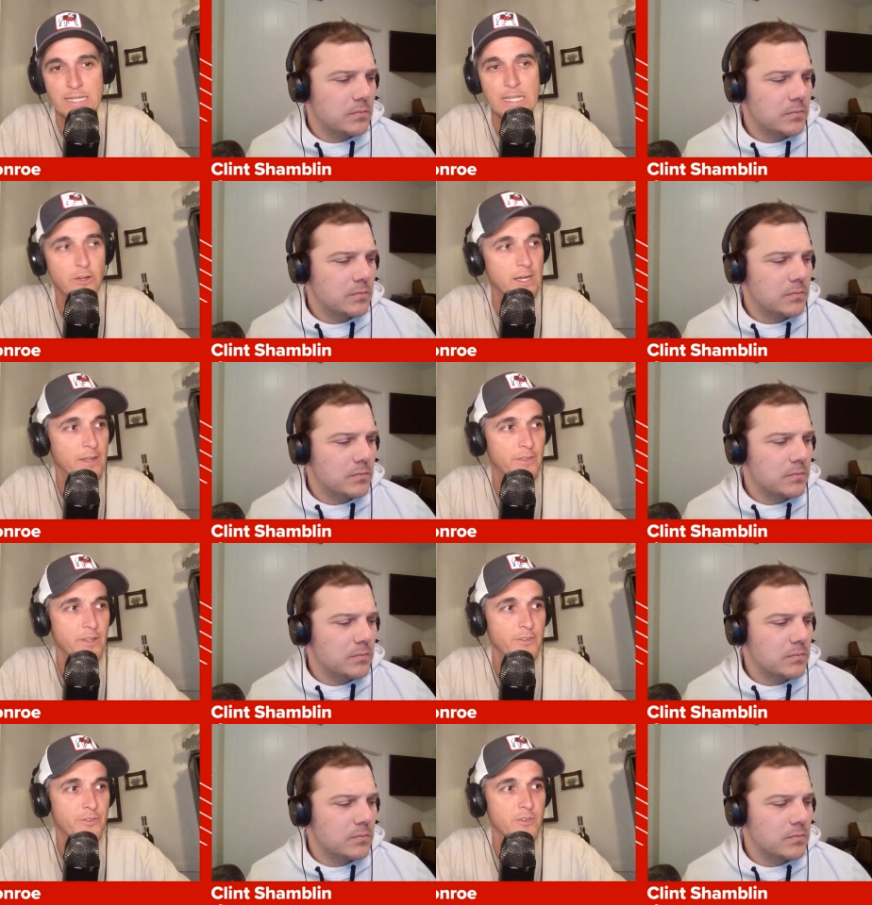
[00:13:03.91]
Speaker 1: near
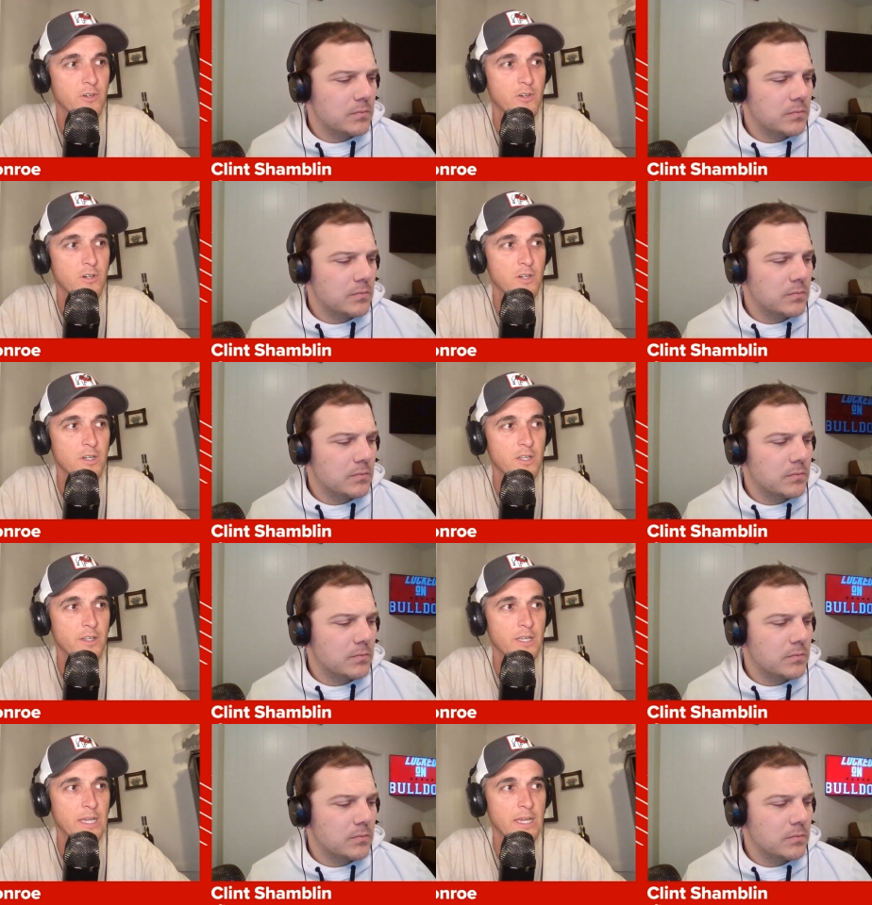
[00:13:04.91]
Athens
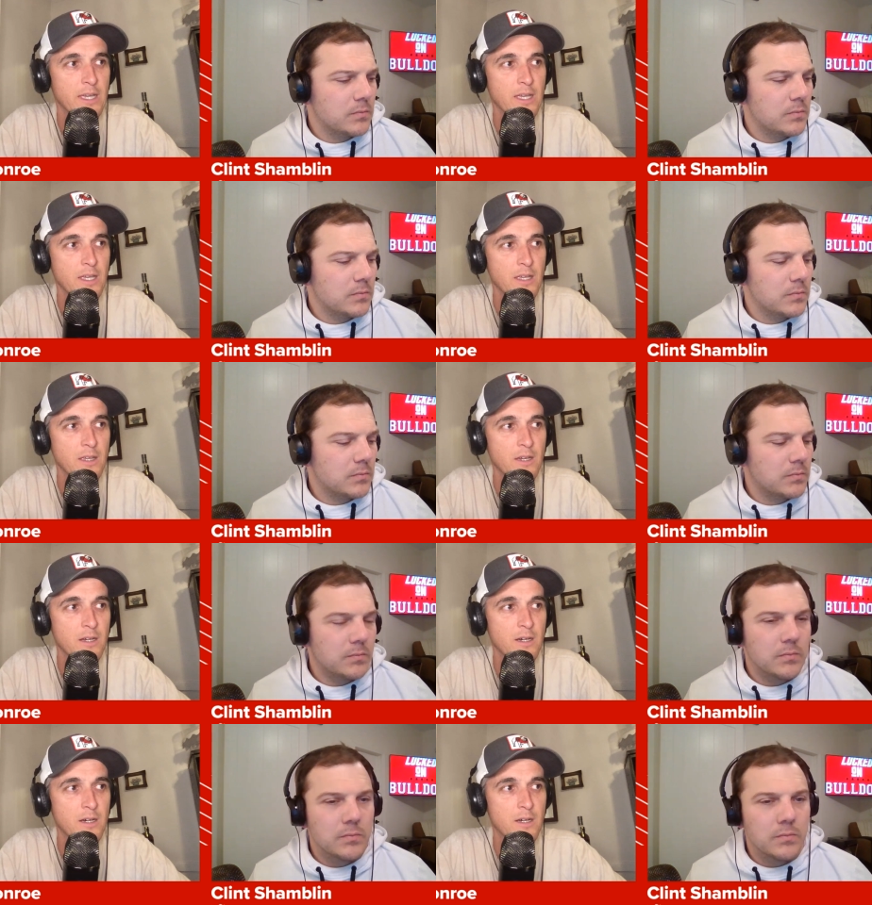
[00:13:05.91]
on a
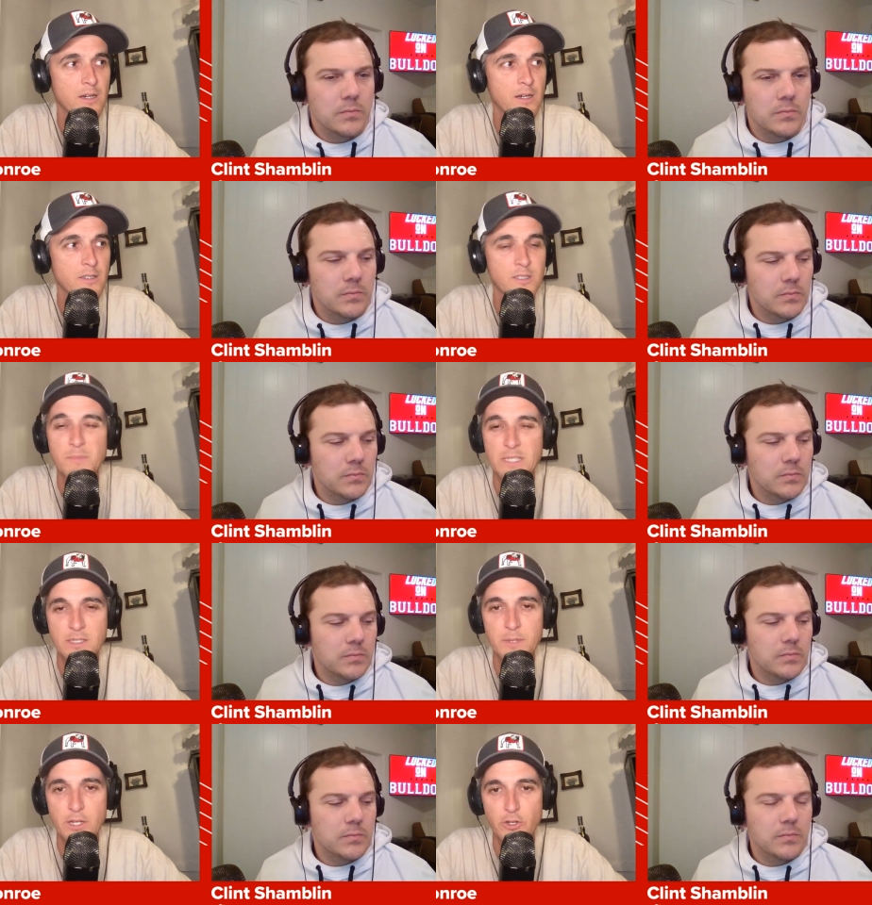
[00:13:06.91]
uh, some
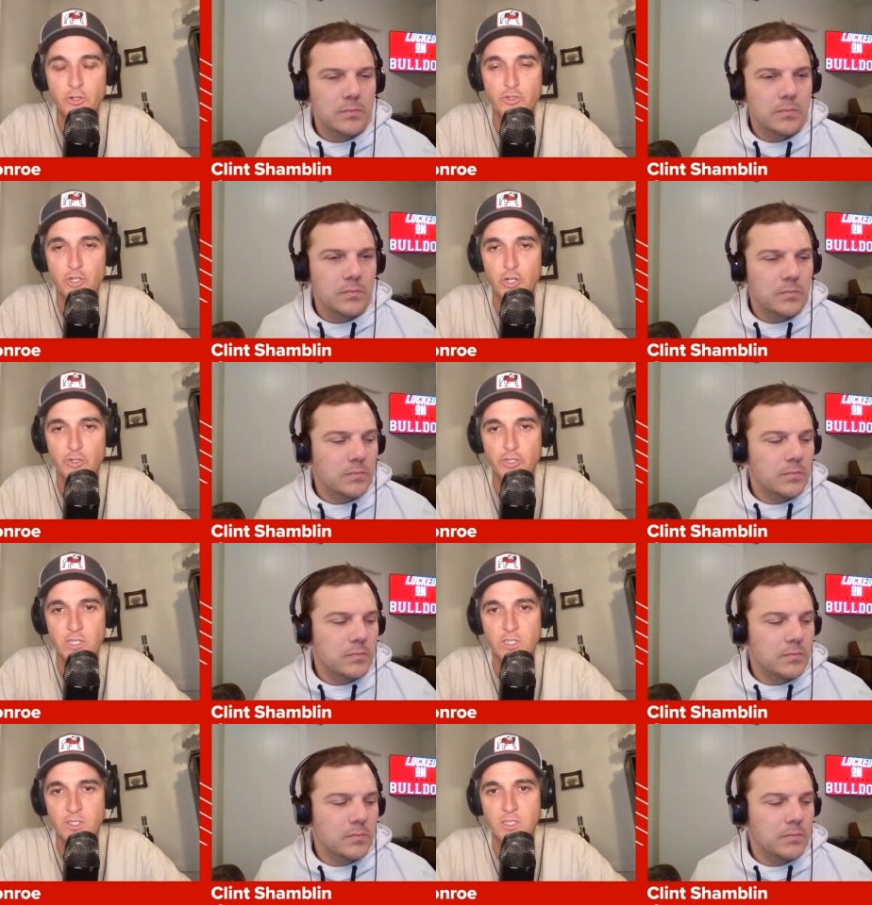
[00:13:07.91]
misdemeanor
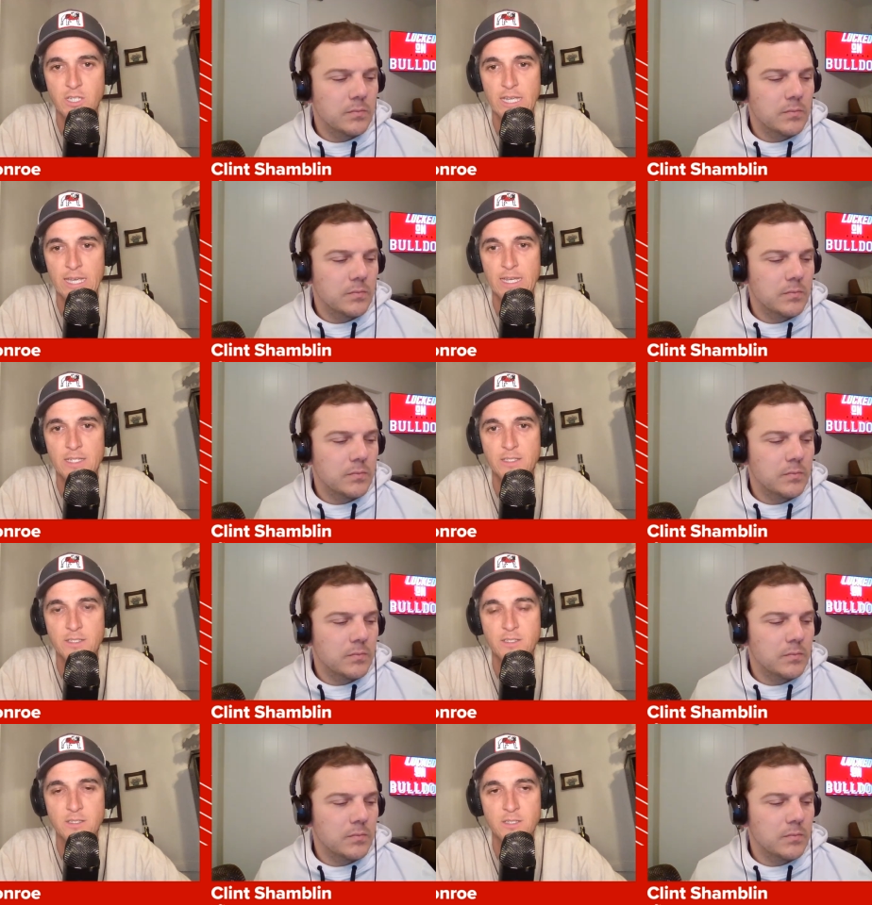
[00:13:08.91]
charges
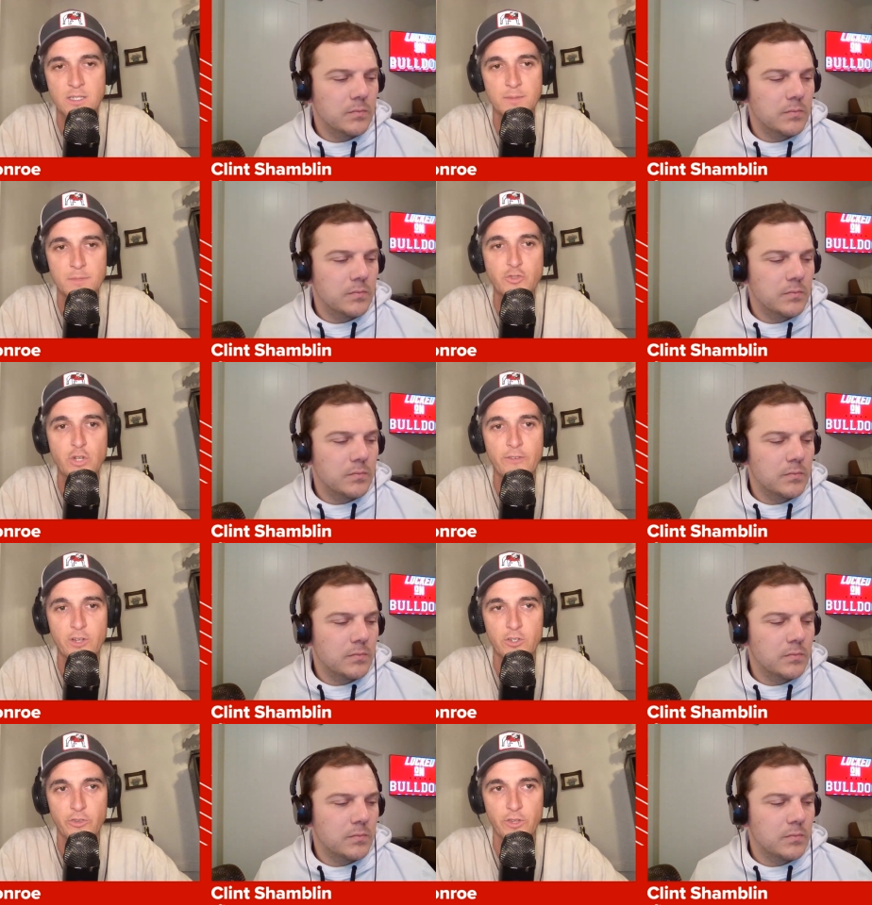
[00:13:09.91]
and um, a
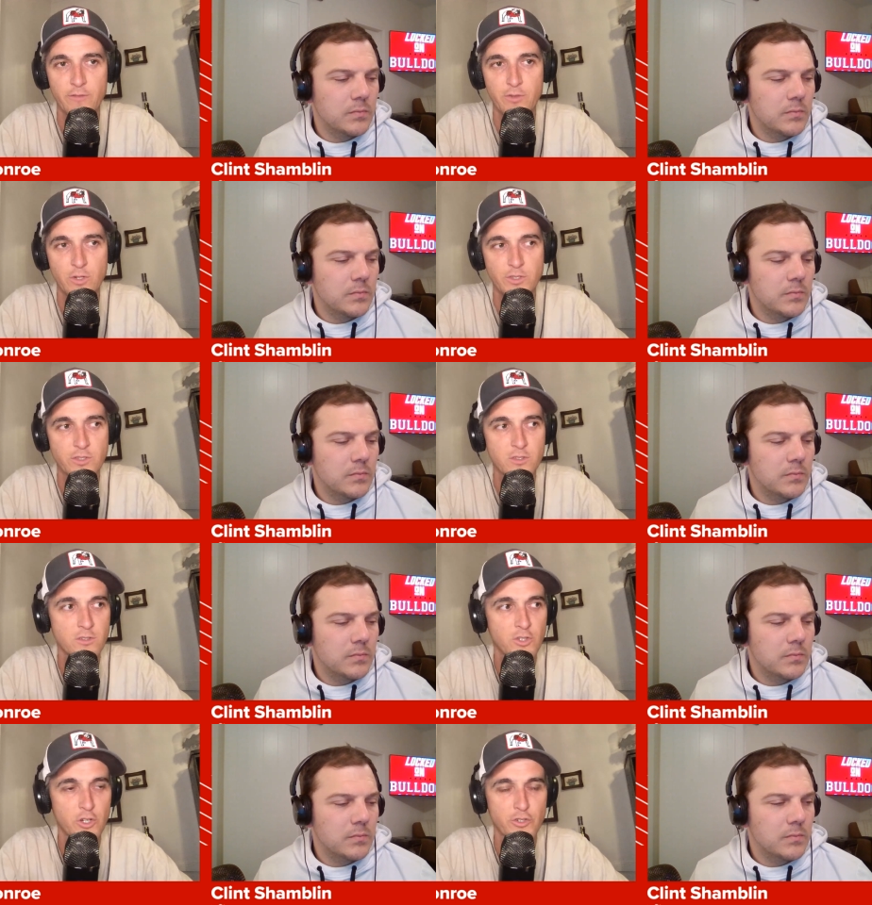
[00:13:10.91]
driving under the influence
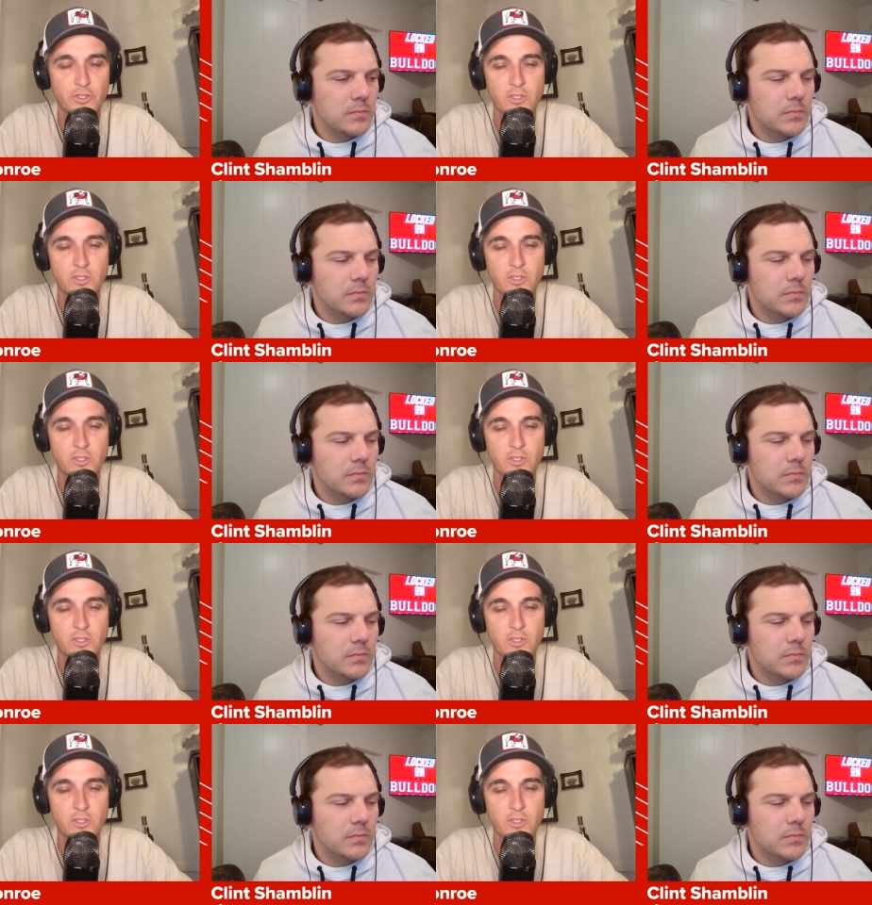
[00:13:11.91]
charge.